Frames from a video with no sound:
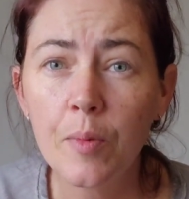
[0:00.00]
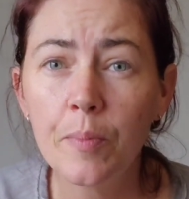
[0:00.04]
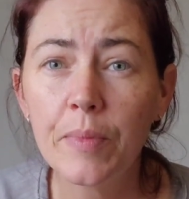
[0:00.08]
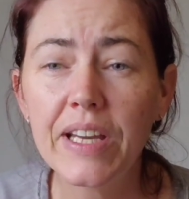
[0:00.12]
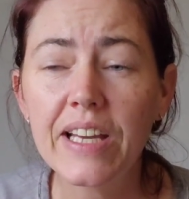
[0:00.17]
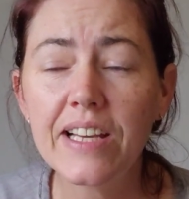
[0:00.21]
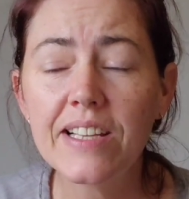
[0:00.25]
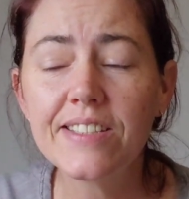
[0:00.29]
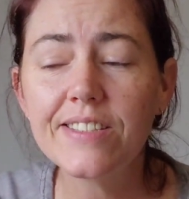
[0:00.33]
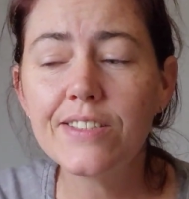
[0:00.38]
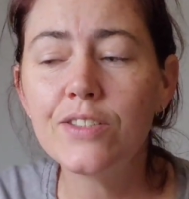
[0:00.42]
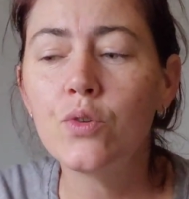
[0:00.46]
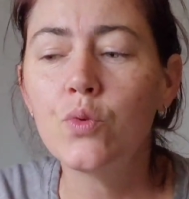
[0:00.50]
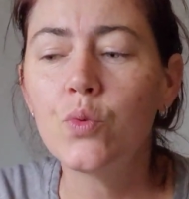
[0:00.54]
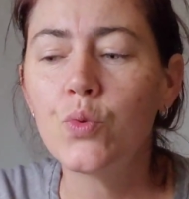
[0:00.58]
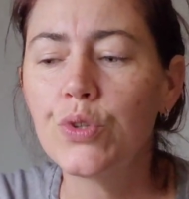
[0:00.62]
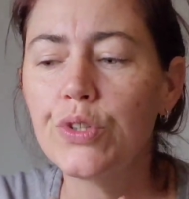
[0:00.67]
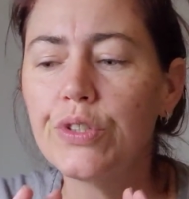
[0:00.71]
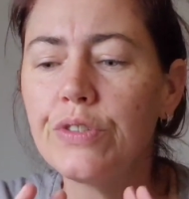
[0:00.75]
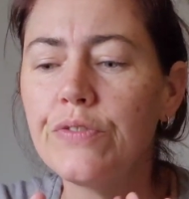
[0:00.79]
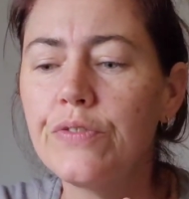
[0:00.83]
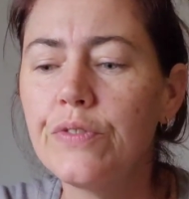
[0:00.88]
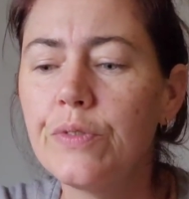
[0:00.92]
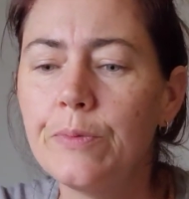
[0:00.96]
because in
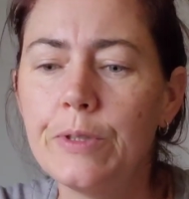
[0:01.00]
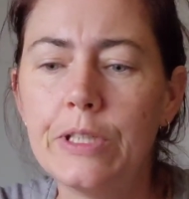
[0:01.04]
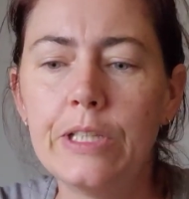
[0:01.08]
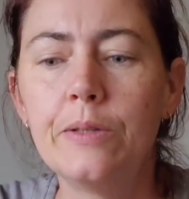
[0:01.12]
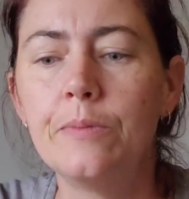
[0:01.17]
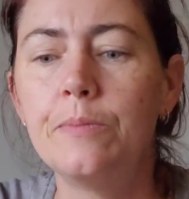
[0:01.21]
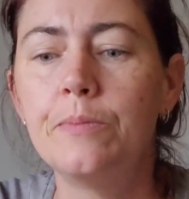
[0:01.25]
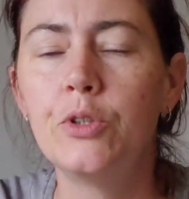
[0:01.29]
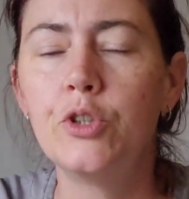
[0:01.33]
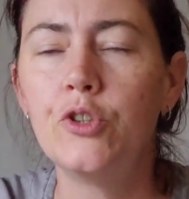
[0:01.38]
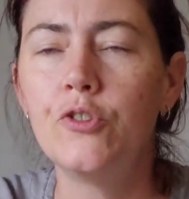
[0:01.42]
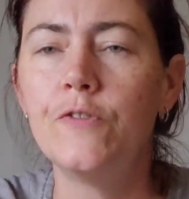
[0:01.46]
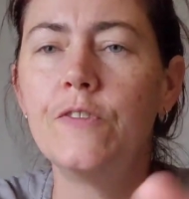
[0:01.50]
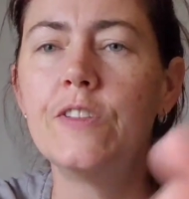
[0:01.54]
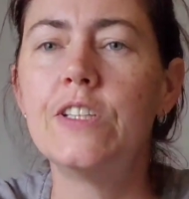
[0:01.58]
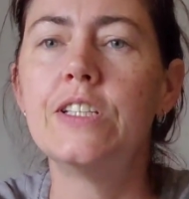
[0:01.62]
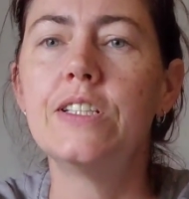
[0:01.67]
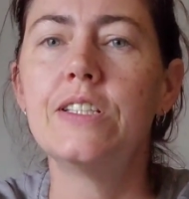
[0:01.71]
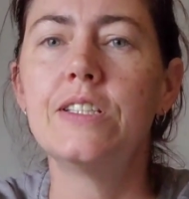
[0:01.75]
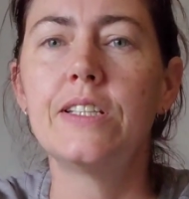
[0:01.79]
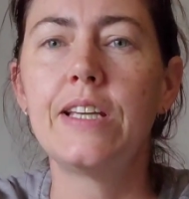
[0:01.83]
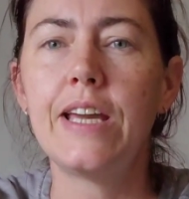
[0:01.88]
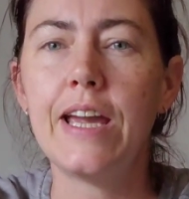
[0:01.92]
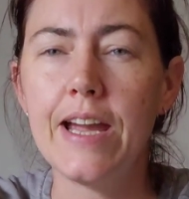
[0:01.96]
order for me to move
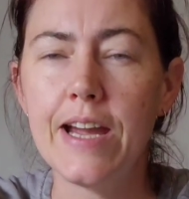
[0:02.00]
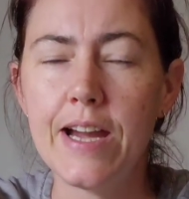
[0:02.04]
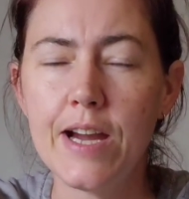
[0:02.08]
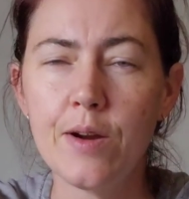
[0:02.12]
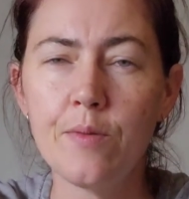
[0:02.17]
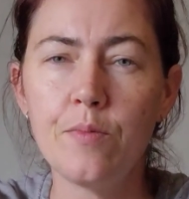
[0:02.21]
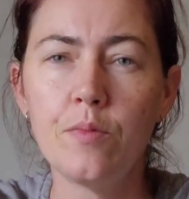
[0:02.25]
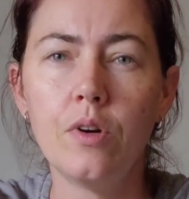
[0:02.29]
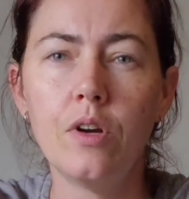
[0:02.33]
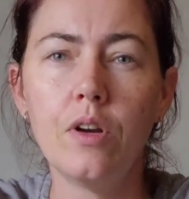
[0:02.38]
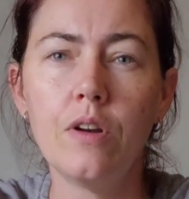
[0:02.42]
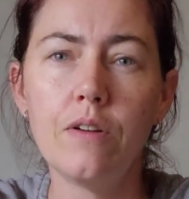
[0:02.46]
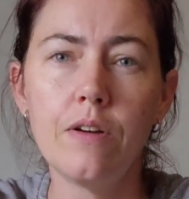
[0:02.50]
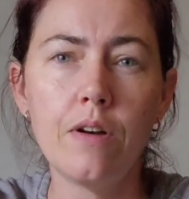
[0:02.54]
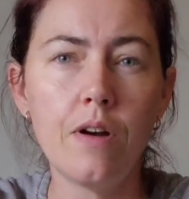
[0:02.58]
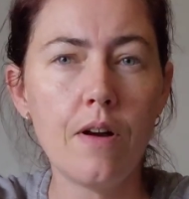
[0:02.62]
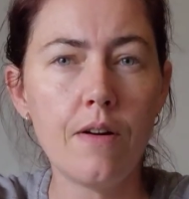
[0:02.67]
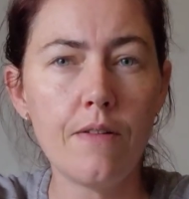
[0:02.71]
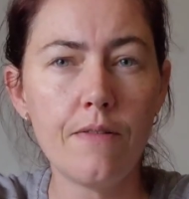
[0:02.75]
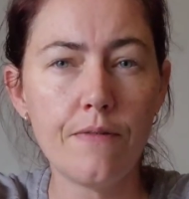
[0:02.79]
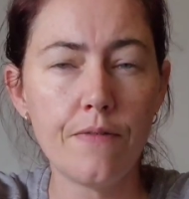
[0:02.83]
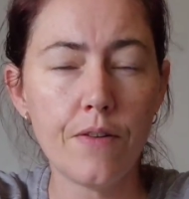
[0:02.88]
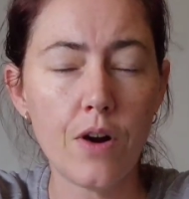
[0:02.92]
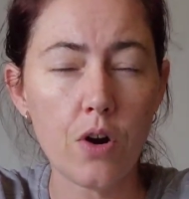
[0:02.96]
this camera
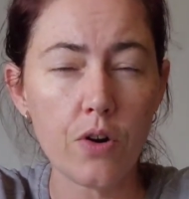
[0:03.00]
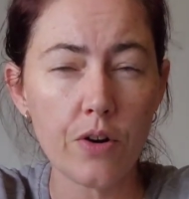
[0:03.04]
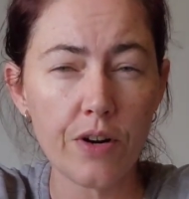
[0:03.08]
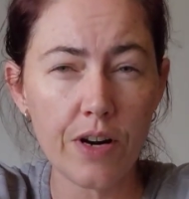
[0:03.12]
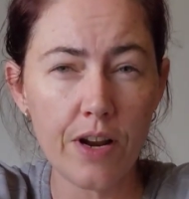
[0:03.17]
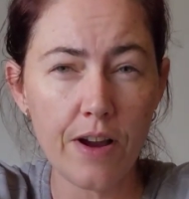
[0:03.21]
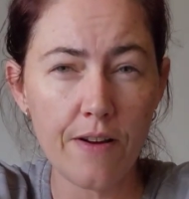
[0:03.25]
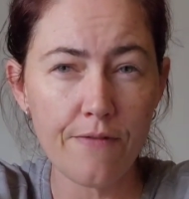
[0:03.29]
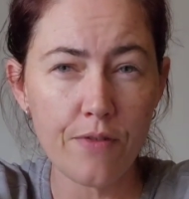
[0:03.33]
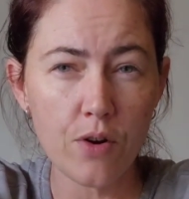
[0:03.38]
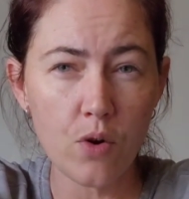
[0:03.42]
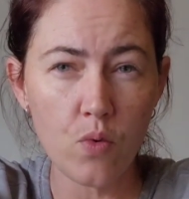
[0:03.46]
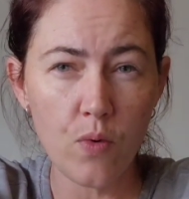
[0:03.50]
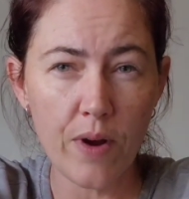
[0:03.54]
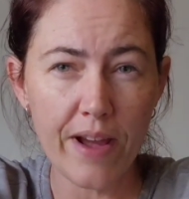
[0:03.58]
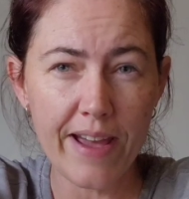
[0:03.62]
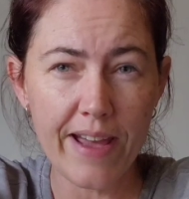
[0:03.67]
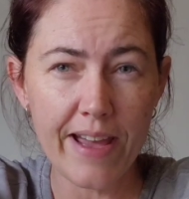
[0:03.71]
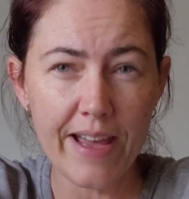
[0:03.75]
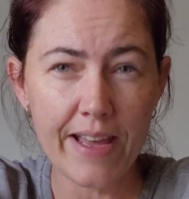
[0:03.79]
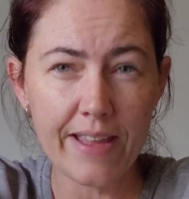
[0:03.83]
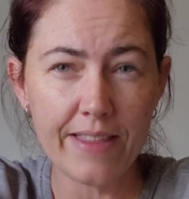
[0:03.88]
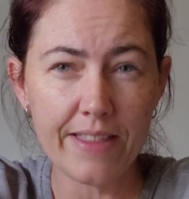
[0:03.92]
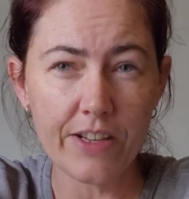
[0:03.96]
far enough
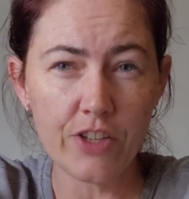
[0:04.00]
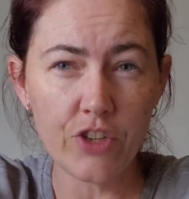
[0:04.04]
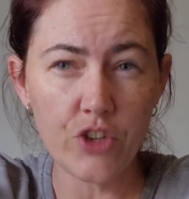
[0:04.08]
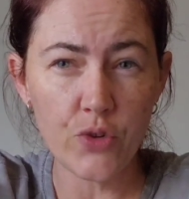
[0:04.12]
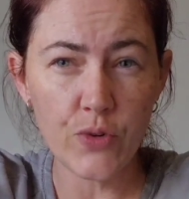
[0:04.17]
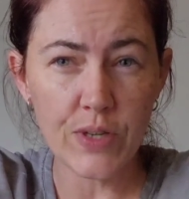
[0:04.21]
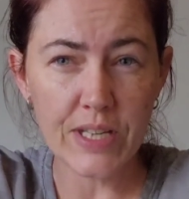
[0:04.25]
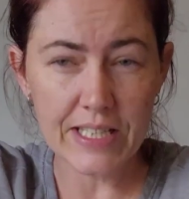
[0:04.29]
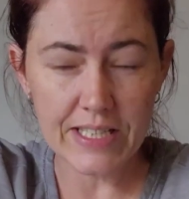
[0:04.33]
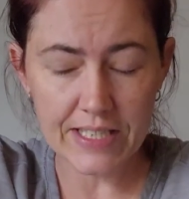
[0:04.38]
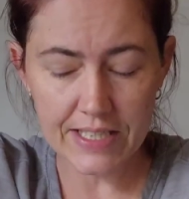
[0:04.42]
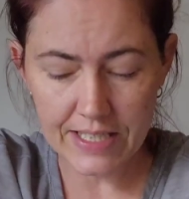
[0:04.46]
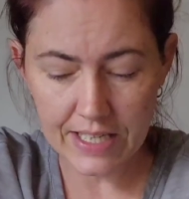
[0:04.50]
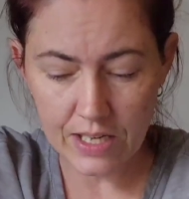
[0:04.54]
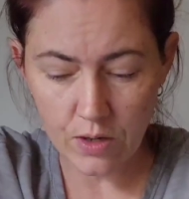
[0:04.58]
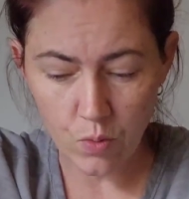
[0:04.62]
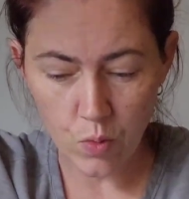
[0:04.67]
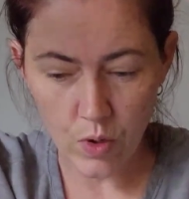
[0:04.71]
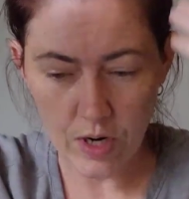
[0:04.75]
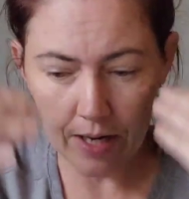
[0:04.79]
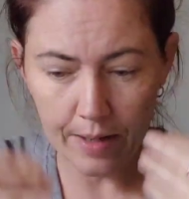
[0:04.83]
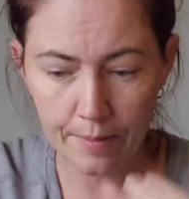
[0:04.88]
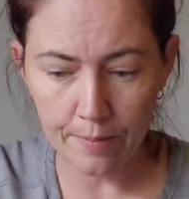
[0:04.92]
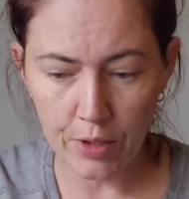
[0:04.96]
away that you can see
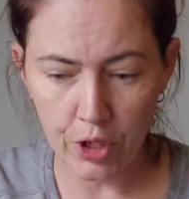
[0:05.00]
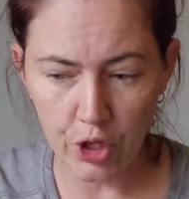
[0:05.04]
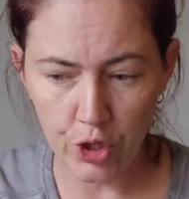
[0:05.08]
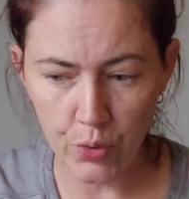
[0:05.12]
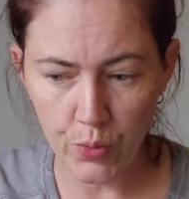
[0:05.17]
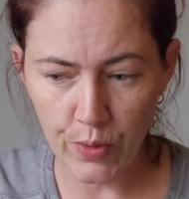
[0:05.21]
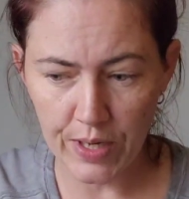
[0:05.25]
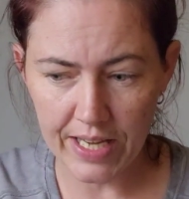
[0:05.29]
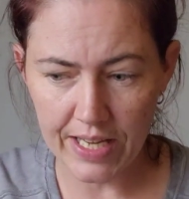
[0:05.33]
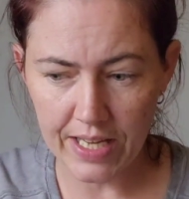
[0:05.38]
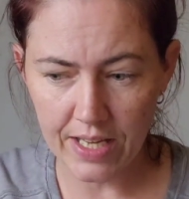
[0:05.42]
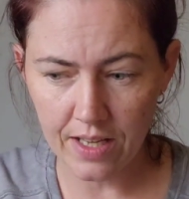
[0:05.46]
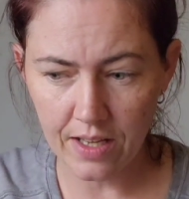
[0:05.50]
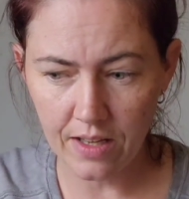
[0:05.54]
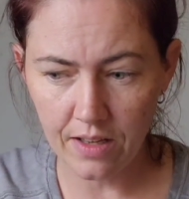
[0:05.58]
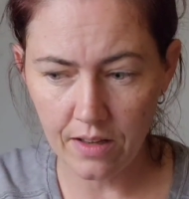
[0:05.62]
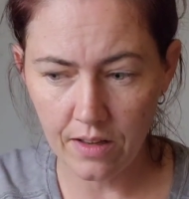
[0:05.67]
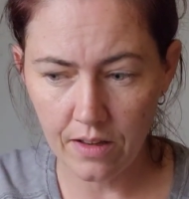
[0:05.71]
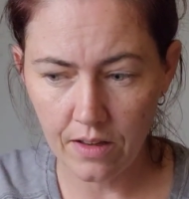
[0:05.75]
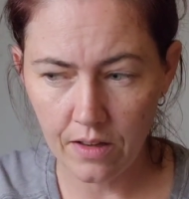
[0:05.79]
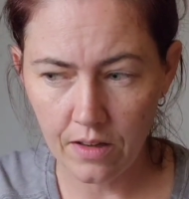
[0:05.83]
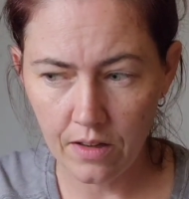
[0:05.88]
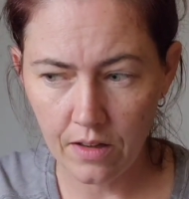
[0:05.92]
what I'm doing,